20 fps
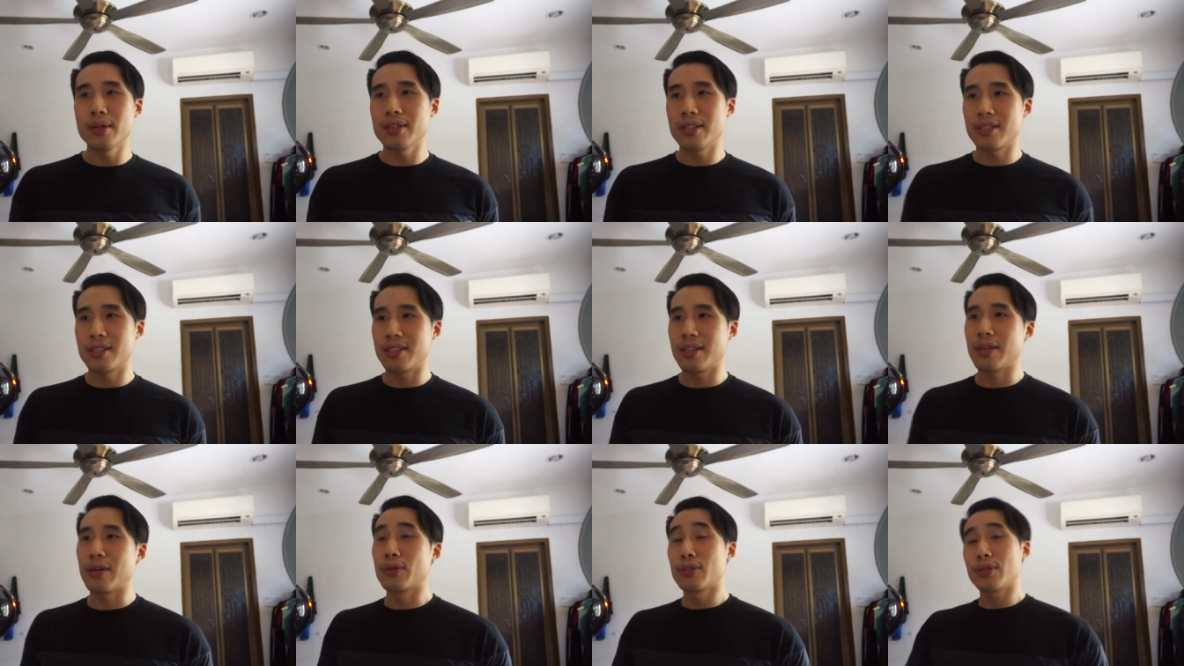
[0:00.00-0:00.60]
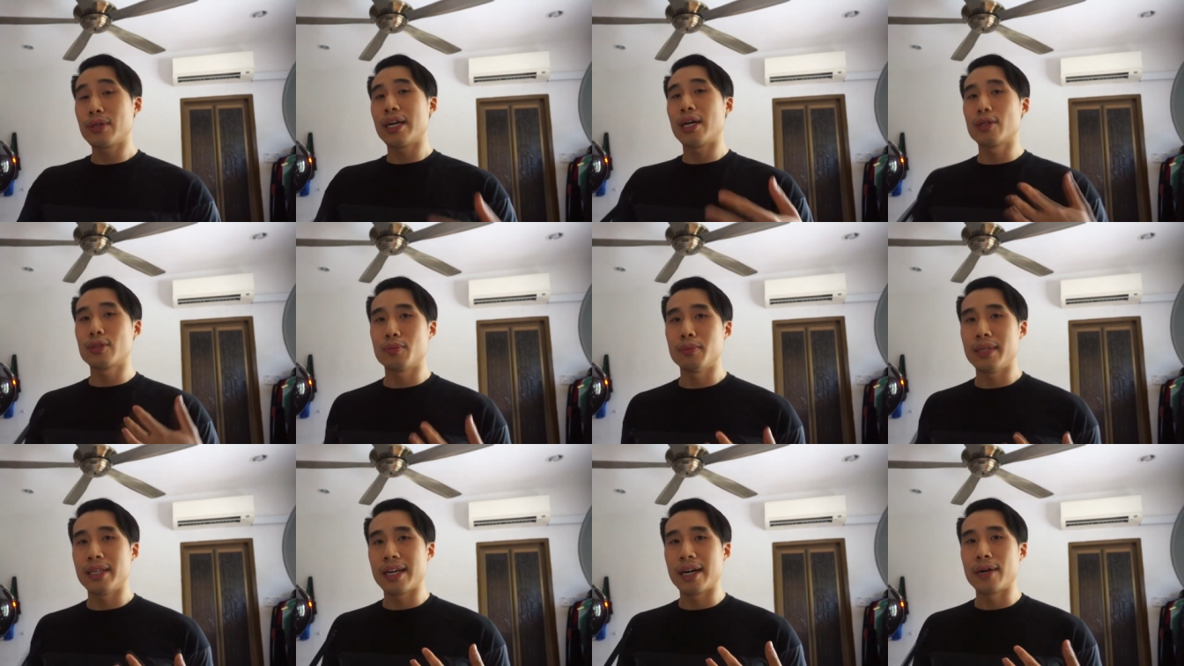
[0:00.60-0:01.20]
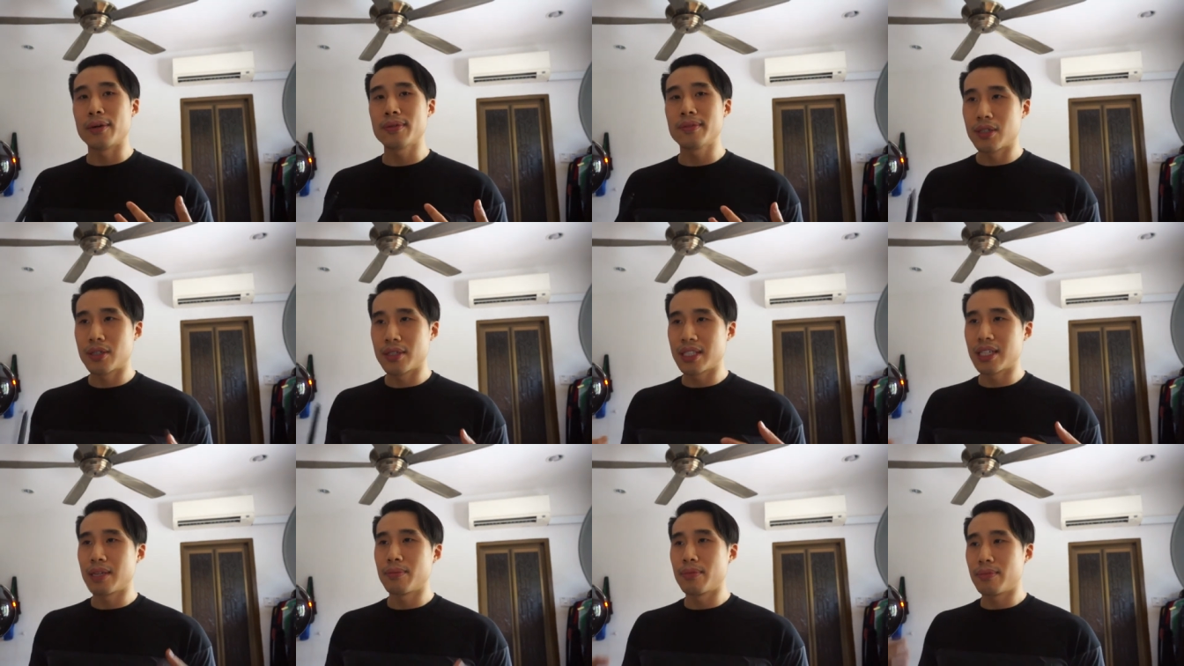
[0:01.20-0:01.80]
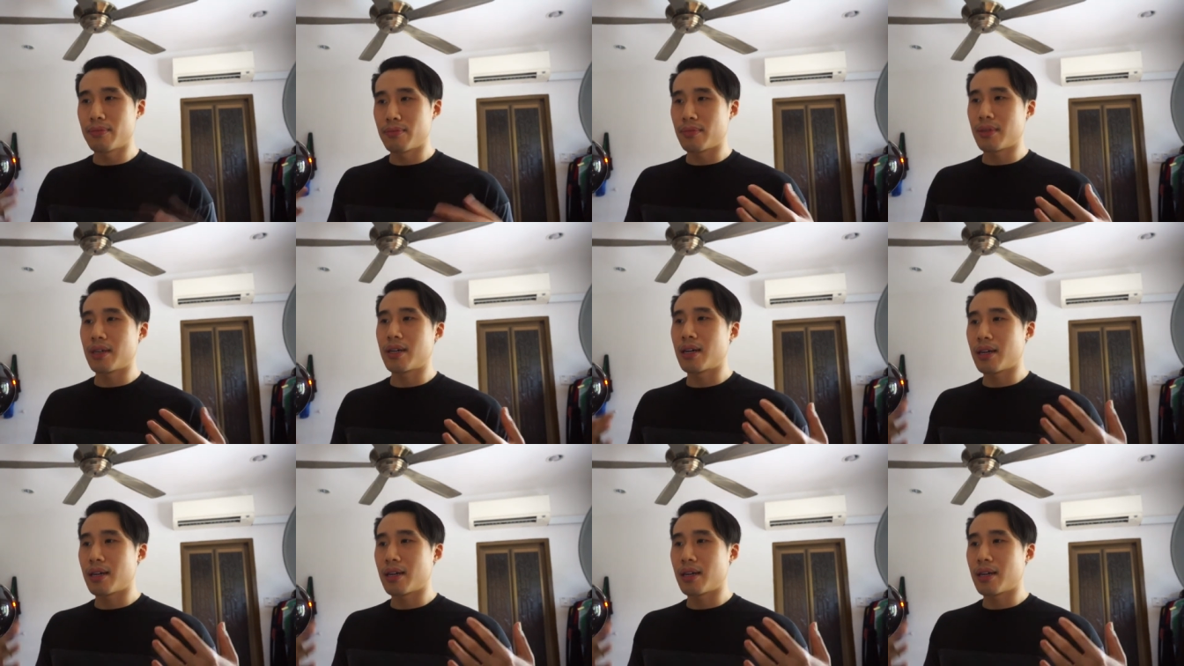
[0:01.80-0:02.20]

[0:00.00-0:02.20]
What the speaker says: It also helps me out because I'm